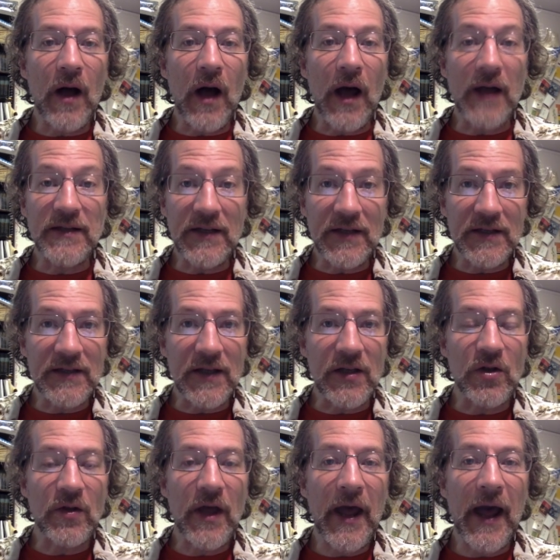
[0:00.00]
ideas that
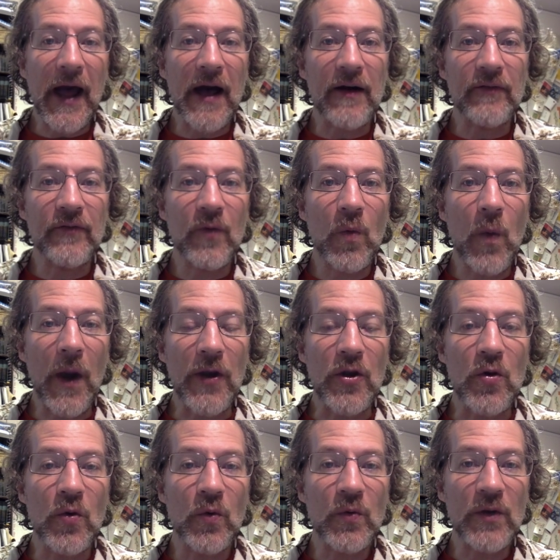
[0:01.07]
you'll have when
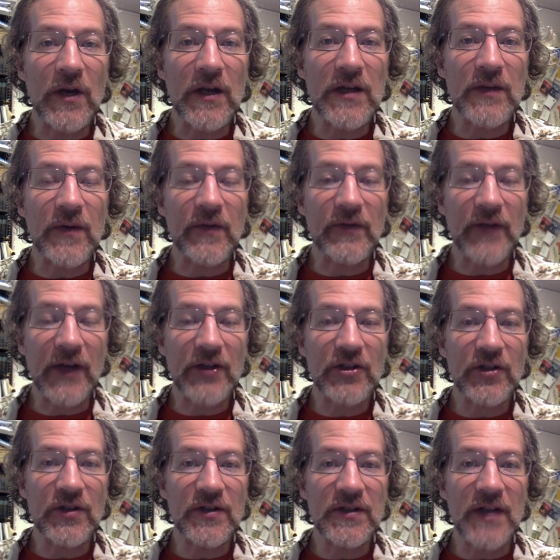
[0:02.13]
you read the
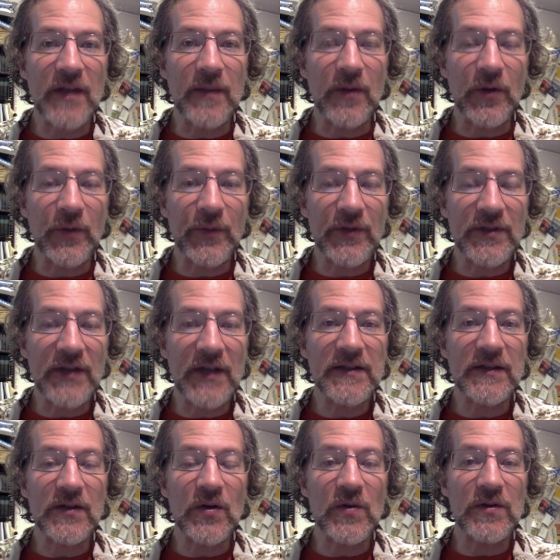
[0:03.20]
reflections that Miller
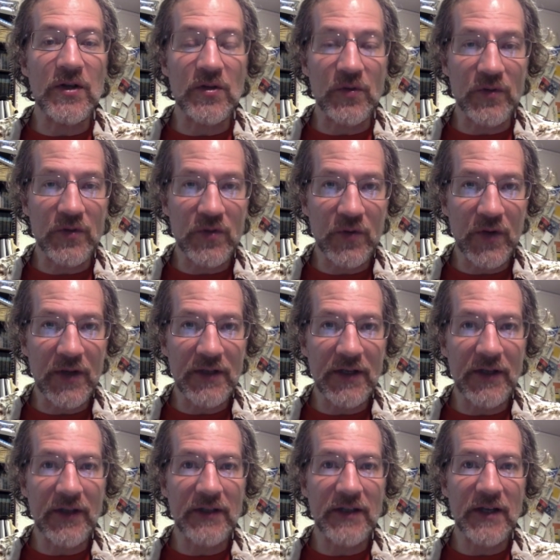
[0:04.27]
presents in her digital
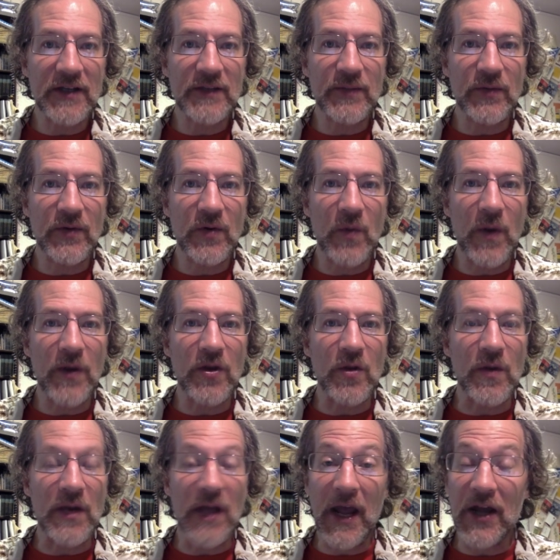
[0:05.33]
storytelling textbook, when
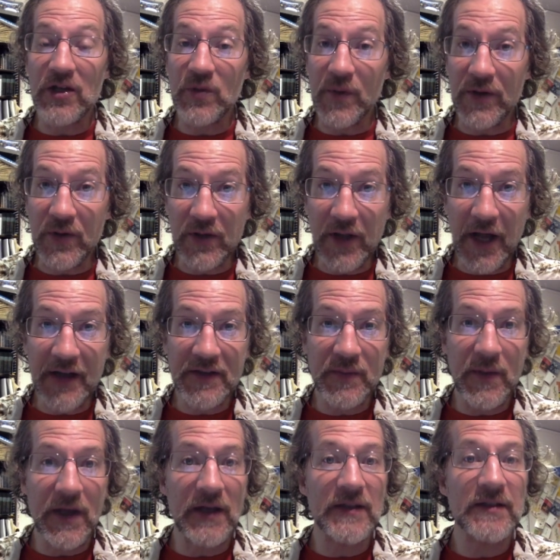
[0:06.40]
you engage with your
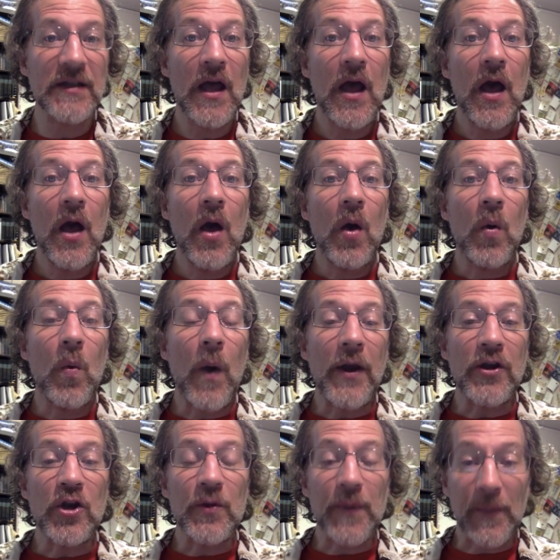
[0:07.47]
classmates,
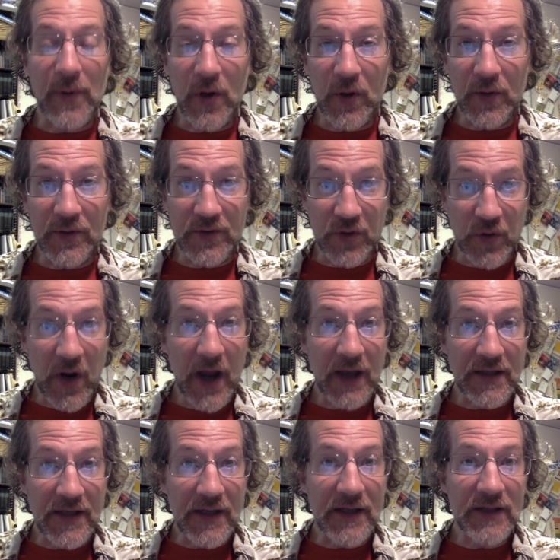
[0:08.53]
when you propose your
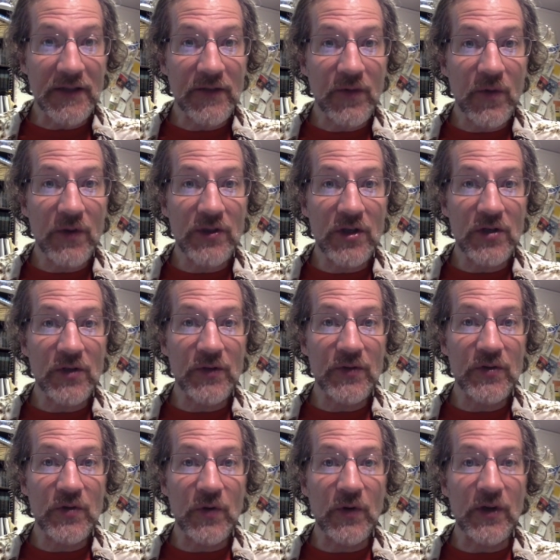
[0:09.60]
ideas for digital
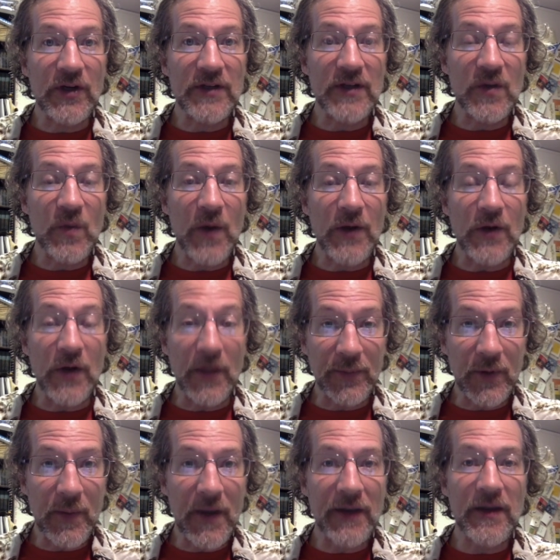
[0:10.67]
stories, and when you
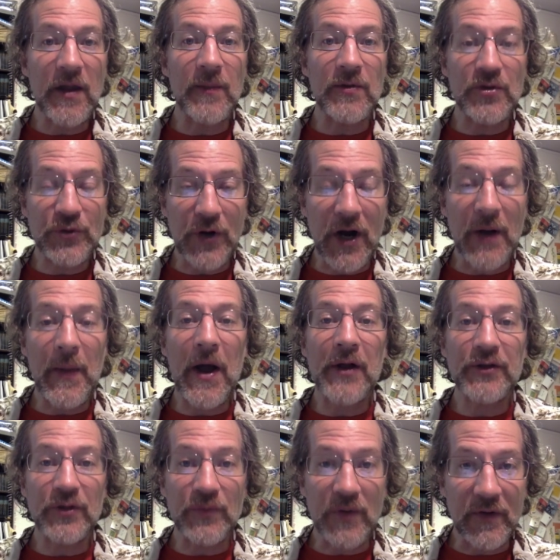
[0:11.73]
implement them and try them
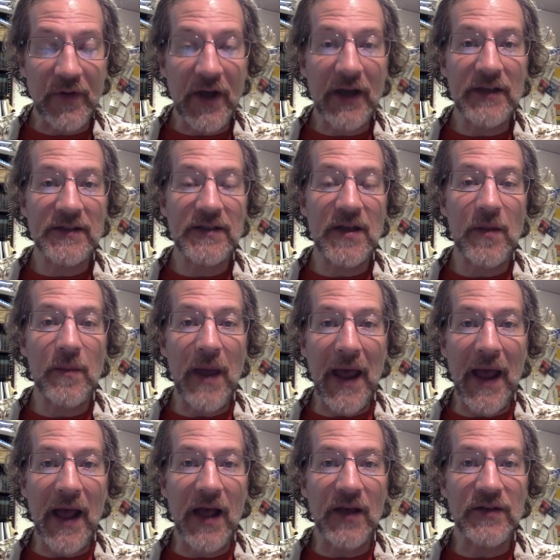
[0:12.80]
out and revise them
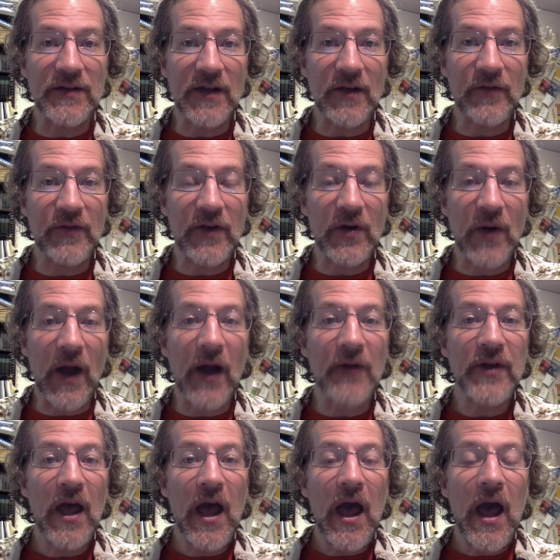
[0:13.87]
and figure
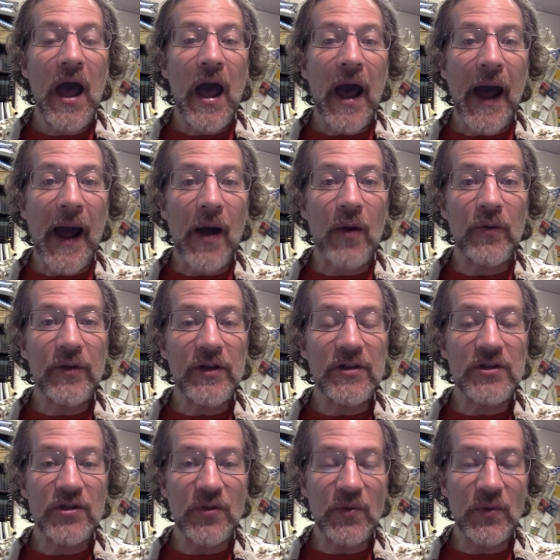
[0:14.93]
out how
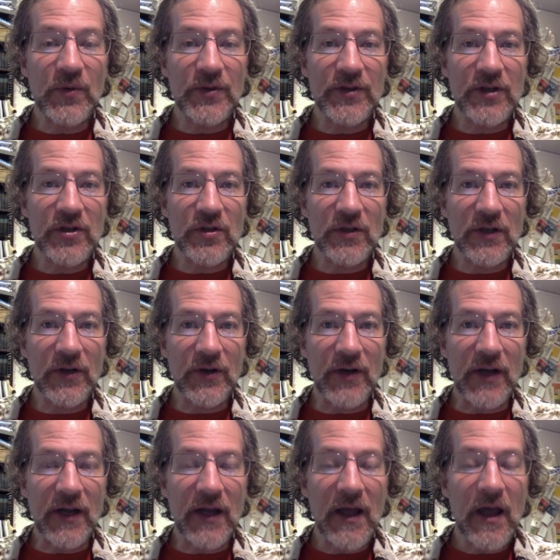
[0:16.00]
these tools that you're
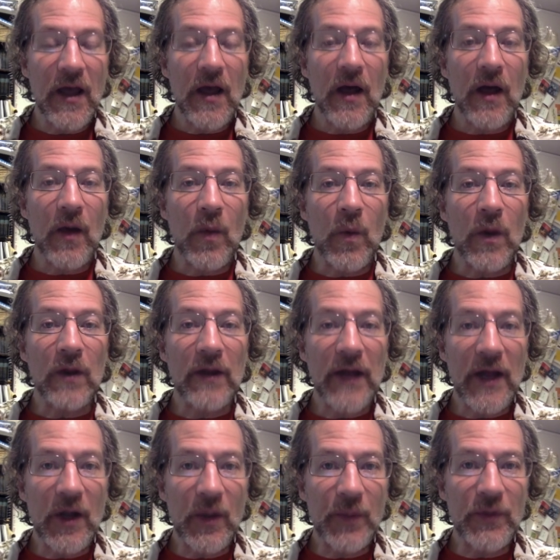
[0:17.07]
learning will
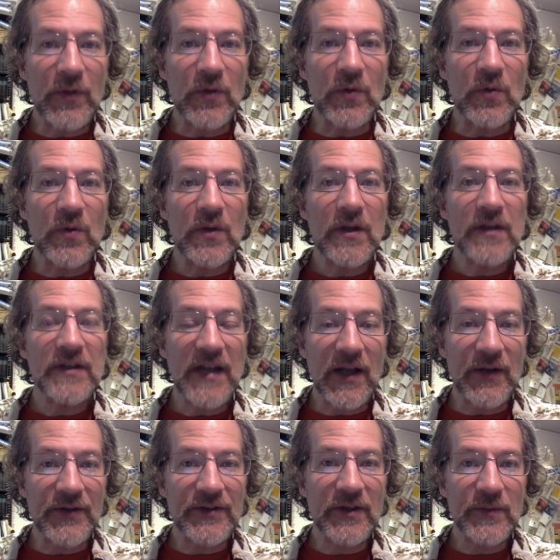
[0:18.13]
help you
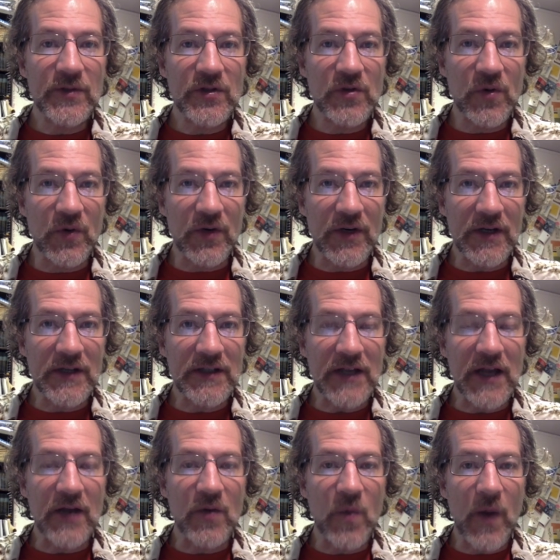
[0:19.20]
tell some stories
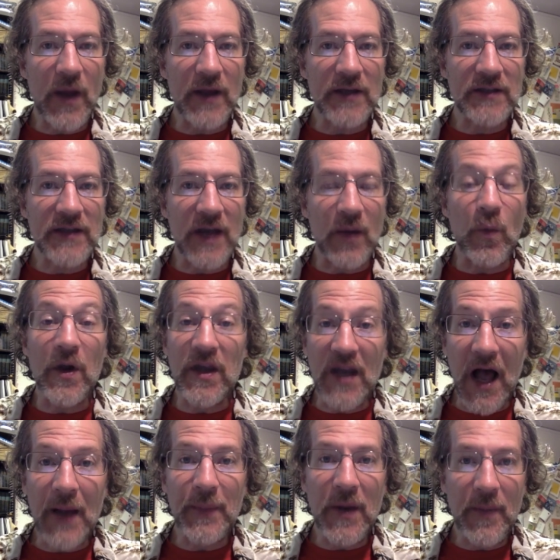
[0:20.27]
in ways that would
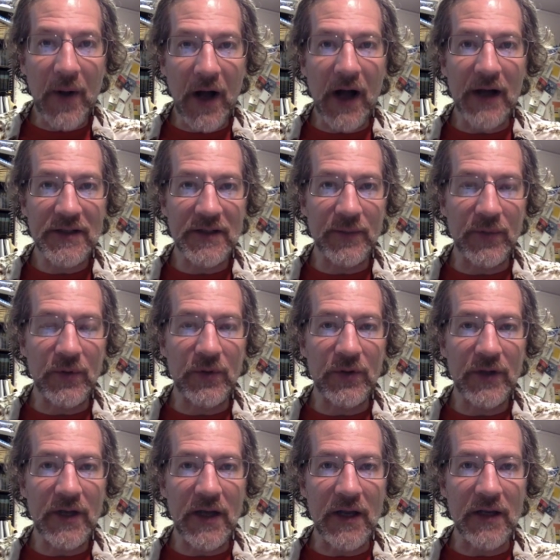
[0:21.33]
not be
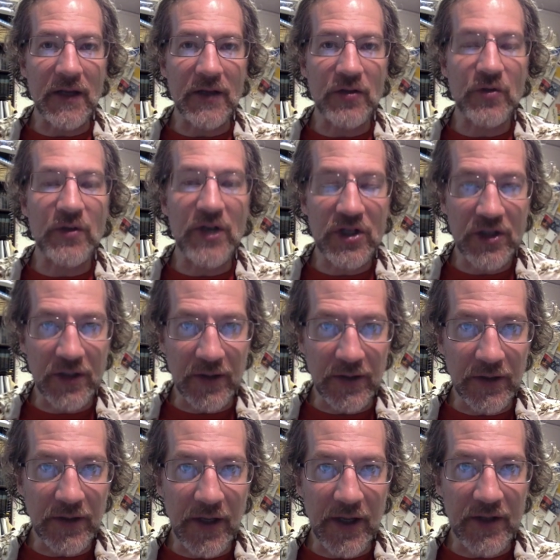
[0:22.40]
possible in a
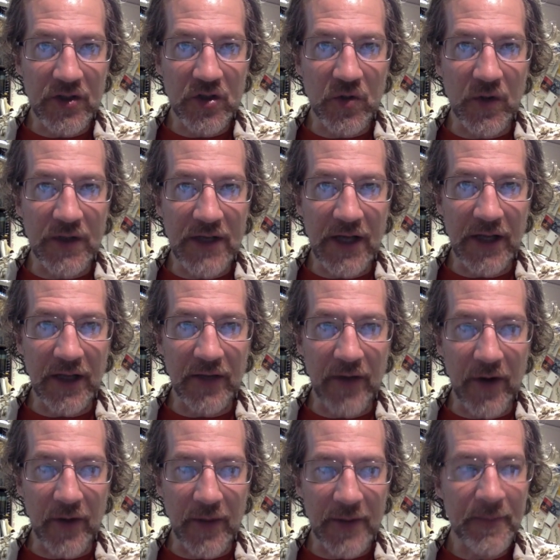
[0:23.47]
traditional storytelling
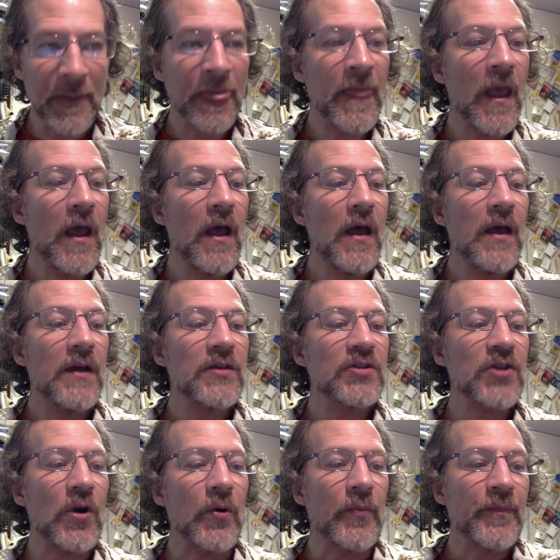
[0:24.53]
environment.
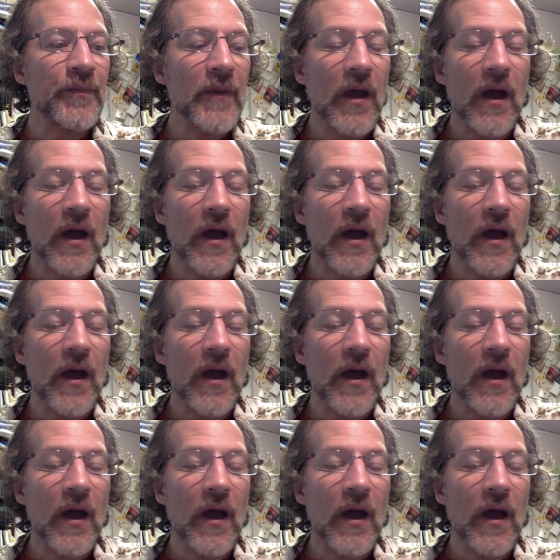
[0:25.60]
So,